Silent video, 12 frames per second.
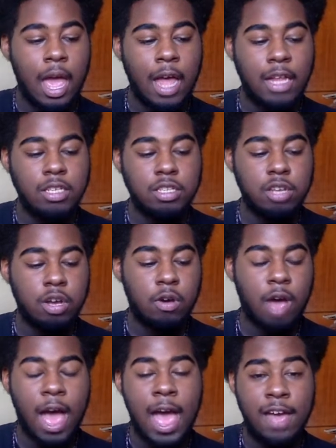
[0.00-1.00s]
And
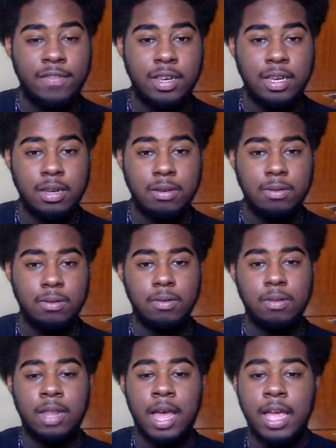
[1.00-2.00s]
so I have to,
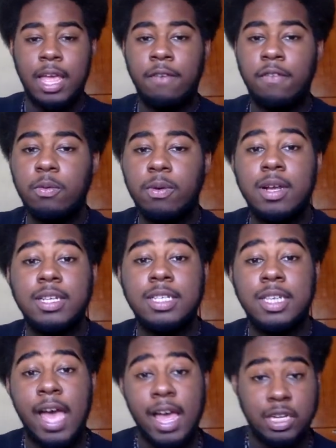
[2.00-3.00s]
like, if he were a
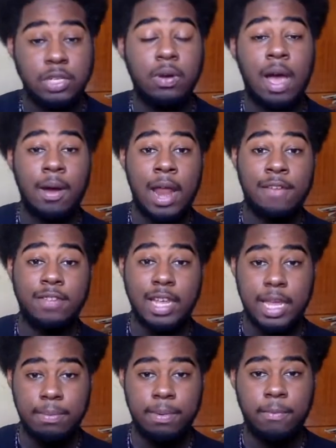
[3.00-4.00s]
statue, I would have to
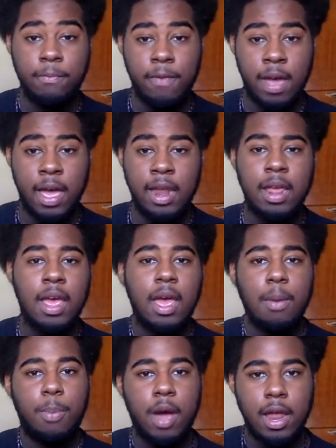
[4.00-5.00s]
keep him fed.
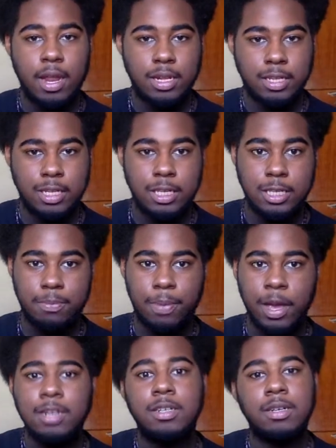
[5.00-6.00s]
But since he's a
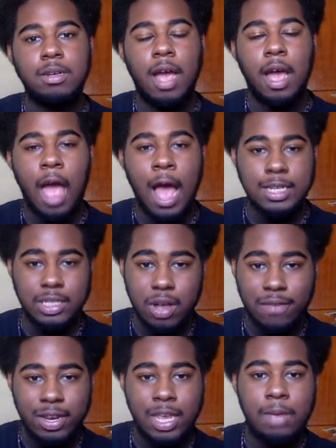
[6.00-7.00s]
picture, I still
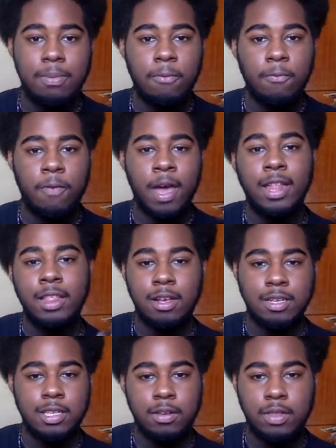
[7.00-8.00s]
have to keep him fed.
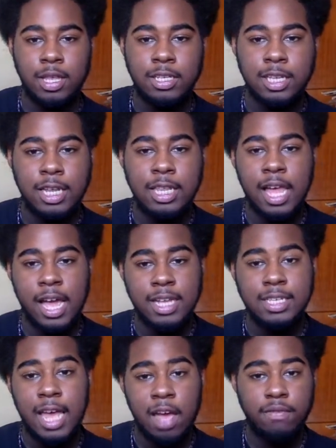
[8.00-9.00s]
There's still things that he
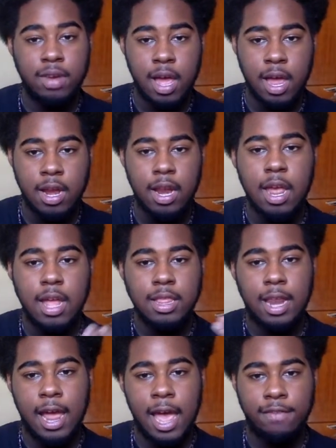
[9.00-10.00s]
likes to have done
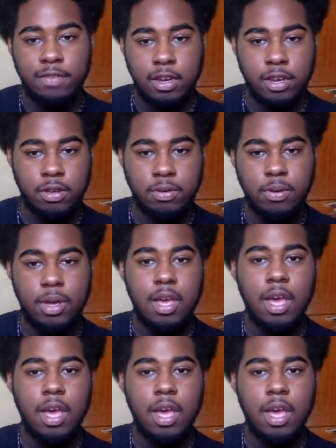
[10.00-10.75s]
that I have to do.